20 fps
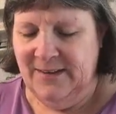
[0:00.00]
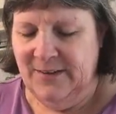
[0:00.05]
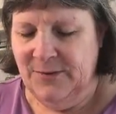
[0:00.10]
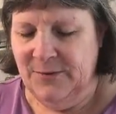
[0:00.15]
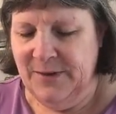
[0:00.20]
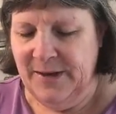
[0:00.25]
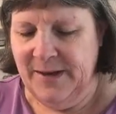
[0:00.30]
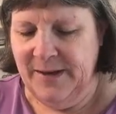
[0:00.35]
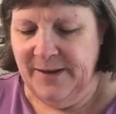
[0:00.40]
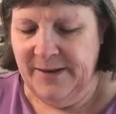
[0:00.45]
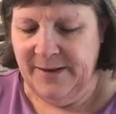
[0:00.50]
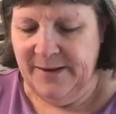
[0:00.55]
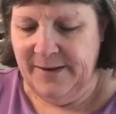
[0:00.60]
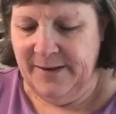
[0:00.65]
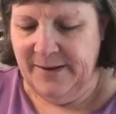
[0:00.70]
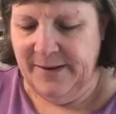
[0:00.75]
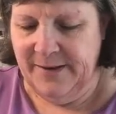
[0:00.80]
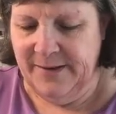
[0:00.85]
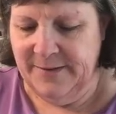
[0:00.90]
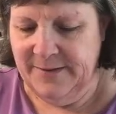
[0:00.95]

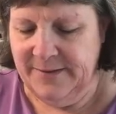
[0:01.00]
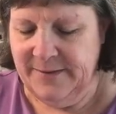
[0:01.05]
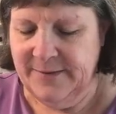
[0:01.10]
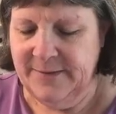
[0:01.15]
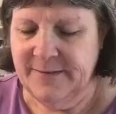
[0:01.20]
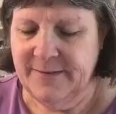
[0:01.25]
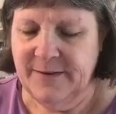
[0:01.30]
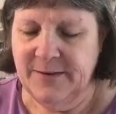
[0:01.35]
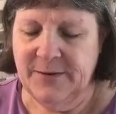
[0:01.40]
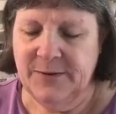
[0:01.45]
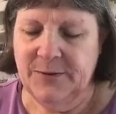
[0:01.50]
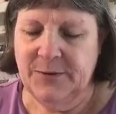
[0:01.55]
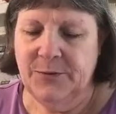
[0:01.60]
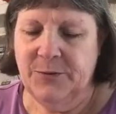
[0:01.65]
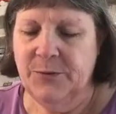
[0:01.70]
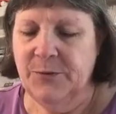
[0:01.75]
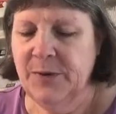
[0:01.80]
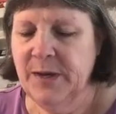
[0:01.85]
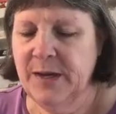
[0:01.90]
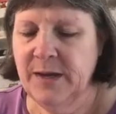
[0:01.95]
Okay,
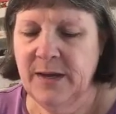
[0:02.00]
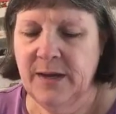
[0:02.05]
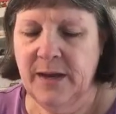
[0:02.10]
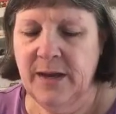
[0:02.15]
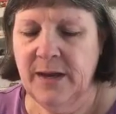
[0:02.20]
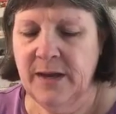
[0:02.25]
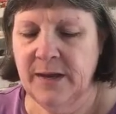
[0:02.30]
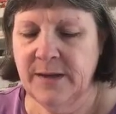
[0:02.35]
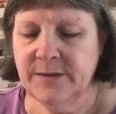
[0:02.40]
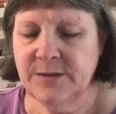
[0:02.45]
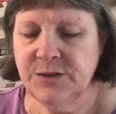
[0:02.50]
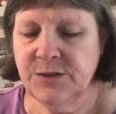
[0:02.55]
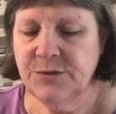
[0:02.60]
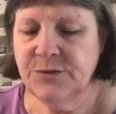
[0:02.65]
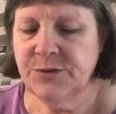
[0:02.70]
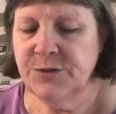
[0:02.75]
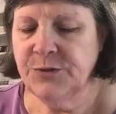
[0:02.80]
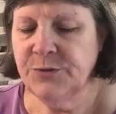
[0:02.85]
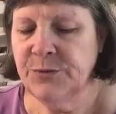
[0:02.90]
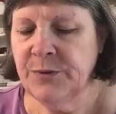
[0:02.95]
so, and you
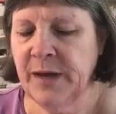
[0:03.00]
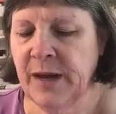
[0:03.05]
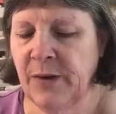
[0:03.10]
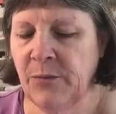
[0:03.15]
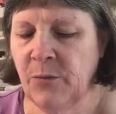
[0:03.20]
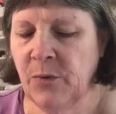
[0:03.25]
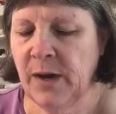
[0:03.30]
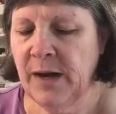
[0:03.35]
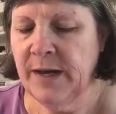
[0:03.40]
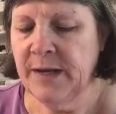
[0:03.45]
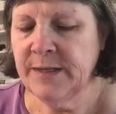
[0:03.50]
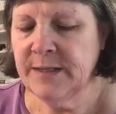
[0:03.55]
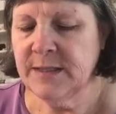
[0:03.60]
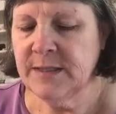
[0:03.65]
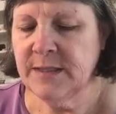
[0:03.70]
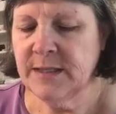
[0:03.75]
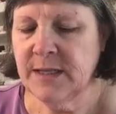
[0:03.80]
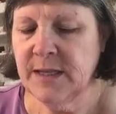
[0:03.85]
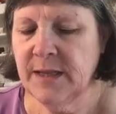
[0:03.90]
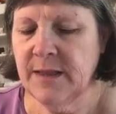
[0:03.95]
do not
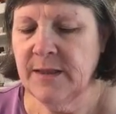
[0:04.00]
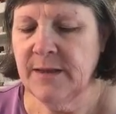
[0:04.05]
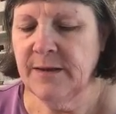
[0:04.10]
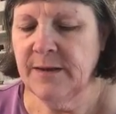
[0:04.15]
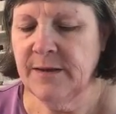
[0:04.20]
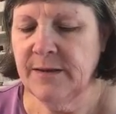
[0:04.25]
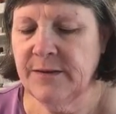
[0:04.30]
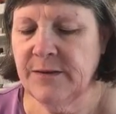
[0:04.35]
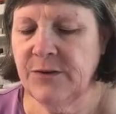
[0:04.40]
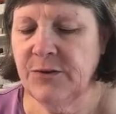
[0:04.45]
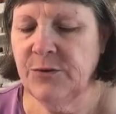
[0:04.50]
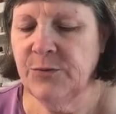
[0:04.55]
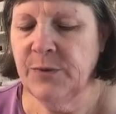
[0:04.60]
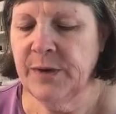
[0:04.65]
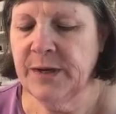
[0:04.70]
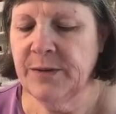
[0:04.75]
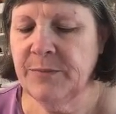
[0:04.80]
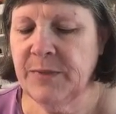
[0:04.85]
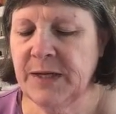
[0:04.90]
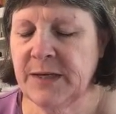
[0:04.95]
want you
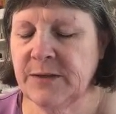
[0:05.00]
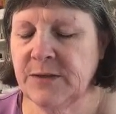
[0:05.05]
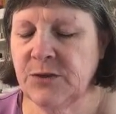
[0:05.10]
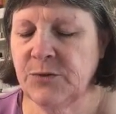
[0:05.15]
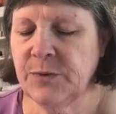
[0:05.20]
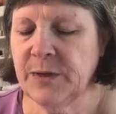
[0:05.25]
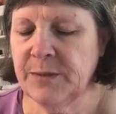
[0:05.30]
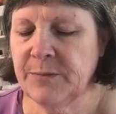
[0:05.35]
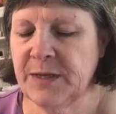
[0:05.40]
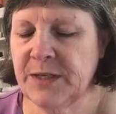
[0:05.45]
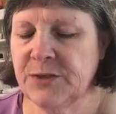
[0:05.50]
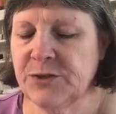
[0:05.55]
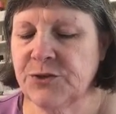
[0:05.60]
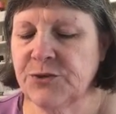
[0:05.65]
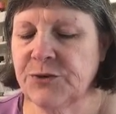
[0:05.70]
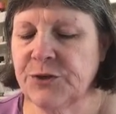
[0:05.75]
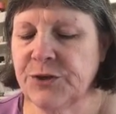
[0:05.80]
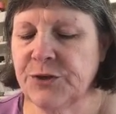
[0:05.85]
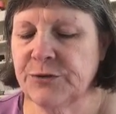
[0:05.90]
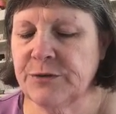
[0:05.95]
want to make
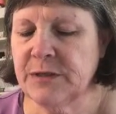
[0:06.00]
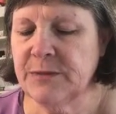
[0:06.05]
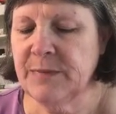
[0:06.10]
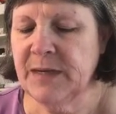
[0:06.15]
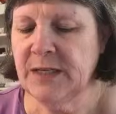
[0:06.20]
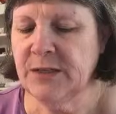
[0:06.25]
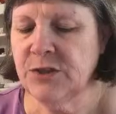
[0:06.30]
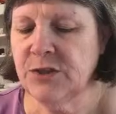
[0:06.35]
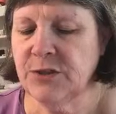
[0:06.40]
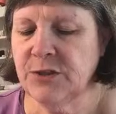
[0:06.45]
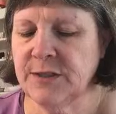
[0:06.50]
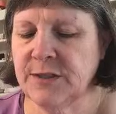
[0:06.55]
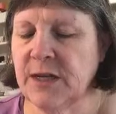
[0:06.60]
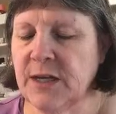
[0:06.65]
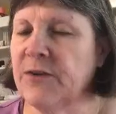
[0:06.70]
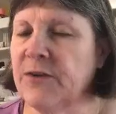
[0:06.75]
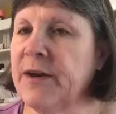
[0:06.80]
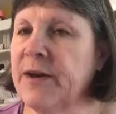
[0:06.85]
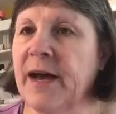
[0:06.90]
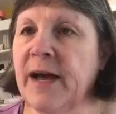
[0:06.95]
sure your dimensionals
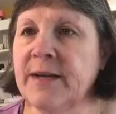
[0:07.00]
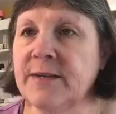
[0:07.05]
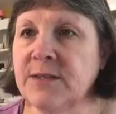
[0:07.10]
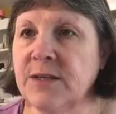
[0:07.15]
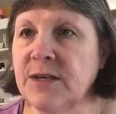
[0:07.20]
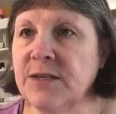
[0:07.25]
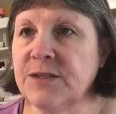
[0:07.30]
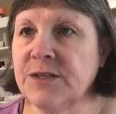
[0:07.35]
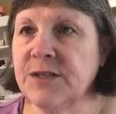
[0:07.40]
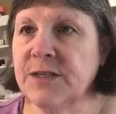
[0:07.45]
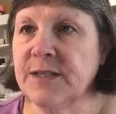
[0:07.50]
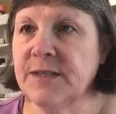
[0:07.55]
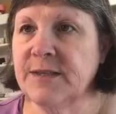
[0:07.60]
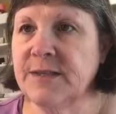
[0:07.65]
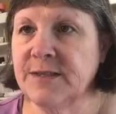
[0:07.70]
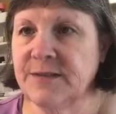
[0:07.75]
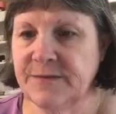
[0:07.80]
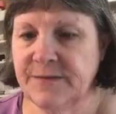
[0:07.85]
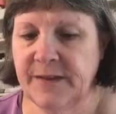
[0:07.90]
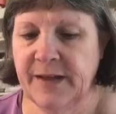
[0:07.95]
are not touching
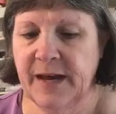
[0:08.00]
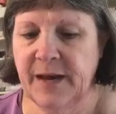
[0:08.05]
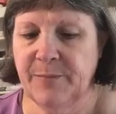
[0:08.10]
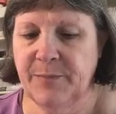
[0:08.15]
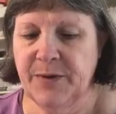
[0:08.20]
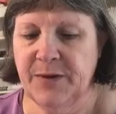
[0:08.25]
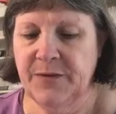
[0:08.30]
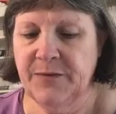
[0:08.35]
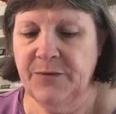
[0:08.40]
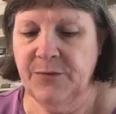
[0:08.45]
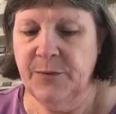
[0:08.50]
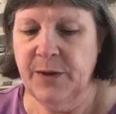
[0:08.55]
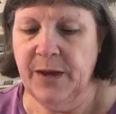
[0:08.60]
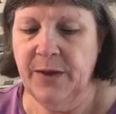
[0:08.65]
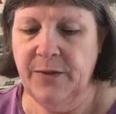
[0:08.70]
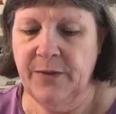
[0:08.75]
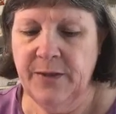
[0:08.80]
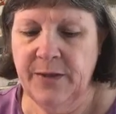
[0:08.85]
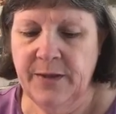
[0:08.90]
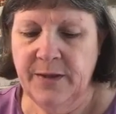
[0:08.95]
this flap as
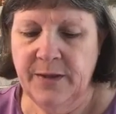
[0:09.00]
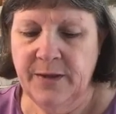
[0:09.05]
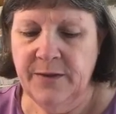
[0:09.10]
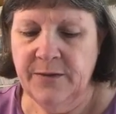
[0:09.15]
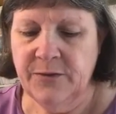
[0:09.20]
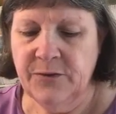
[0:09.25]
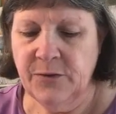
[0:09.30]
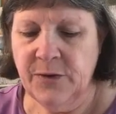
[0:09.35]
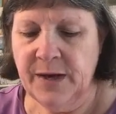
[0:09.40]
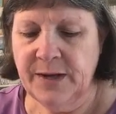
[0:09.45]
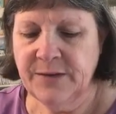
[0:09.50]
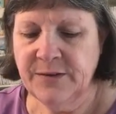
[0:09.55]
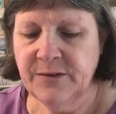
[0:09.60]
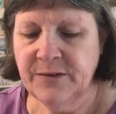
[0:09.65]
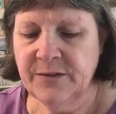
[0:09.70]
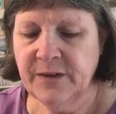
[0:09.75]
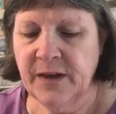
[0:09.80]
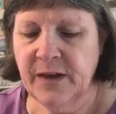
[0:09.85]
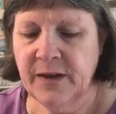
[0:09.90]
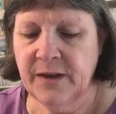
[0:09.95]
well. So I
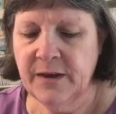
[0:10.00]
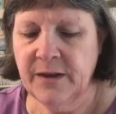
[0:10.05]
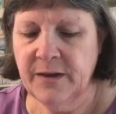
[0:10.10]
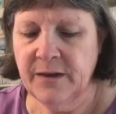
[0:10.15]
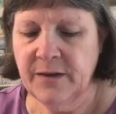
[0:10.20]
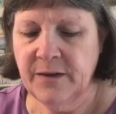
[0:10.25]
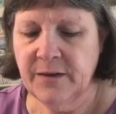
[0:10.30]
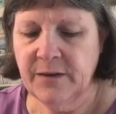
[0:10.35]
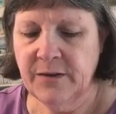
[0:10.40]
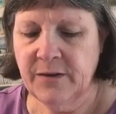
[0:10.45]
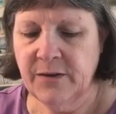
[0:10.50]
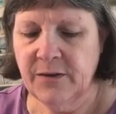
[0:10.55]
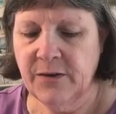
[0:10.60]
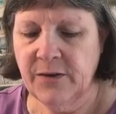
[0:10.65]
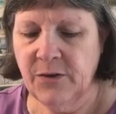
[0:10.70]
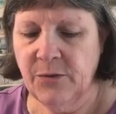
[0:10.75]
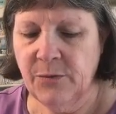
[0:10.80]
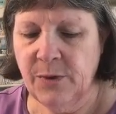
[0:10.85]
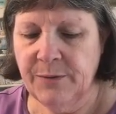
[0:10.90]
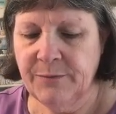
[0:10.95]
just kind of
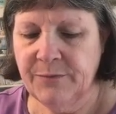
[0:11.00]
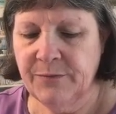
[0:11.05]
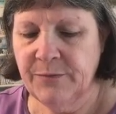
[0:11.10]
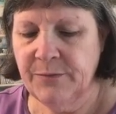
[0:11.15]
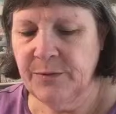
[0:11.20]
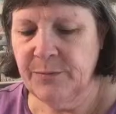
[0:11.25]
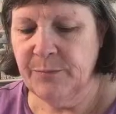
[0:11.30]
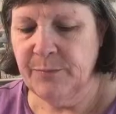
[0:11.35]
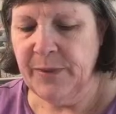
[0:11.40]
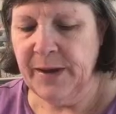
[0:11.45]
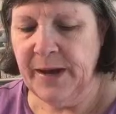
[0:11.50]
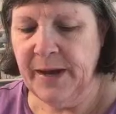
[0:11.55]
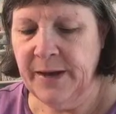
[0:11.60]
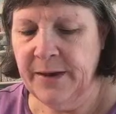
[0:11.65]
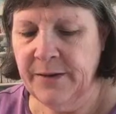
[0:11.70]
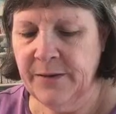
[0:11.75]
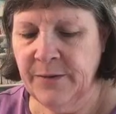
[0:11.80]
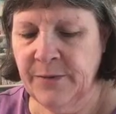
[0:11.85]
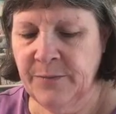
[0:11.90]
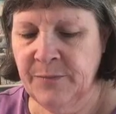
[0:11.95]
go up from the
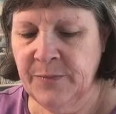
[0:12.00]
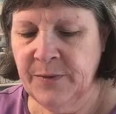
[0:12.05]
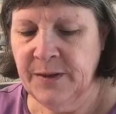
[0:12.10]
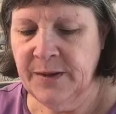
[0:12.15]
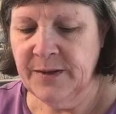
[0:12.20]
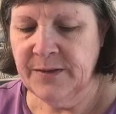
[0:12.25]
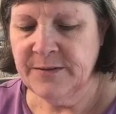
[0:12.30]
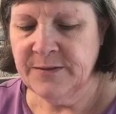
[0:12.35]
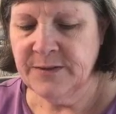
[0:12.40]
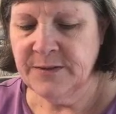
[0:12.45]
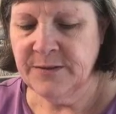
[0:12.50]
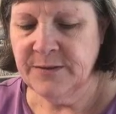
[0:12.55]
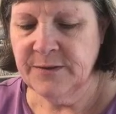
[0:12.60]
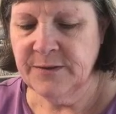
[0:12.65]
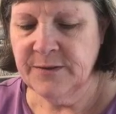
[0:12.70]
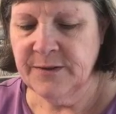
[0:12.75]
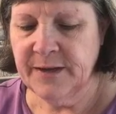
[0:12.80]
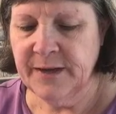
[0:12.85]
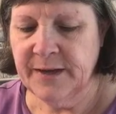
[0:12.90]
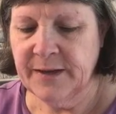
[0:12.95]
bottom
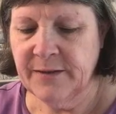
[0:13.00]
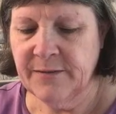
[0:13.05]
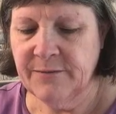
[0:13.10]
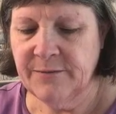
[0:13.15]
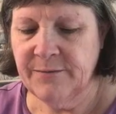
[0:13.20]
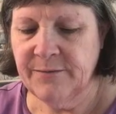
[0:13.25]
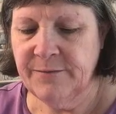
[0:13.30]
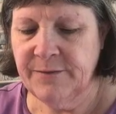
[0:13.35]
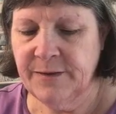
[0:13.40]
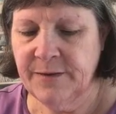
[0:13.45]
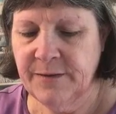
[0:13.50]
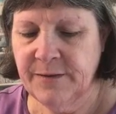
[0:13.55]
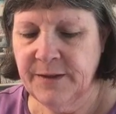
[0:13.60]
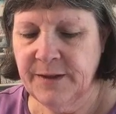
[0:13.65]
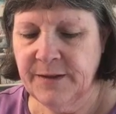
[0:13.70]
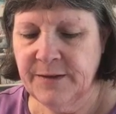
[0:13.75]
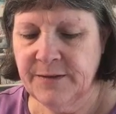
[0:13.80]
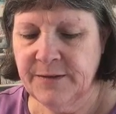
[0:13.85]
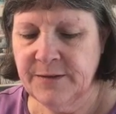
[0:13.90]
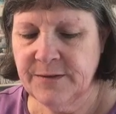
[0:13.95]
until I can feel
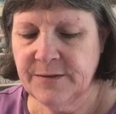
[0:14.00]
it